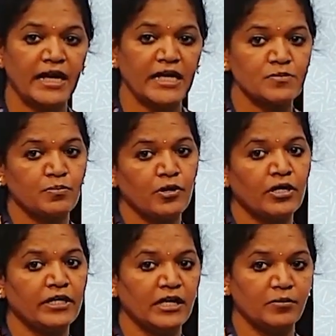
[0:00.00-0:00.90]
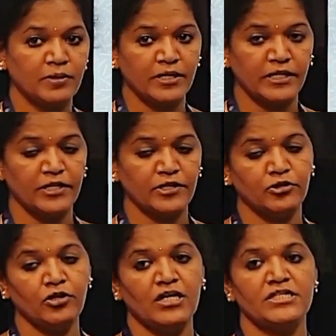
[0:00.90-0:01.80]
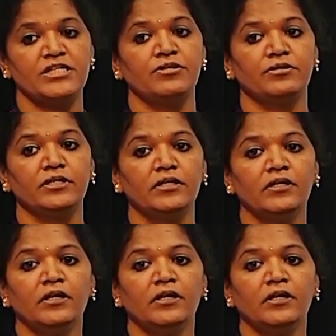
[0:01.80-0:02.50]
exploit deliberately to achieve the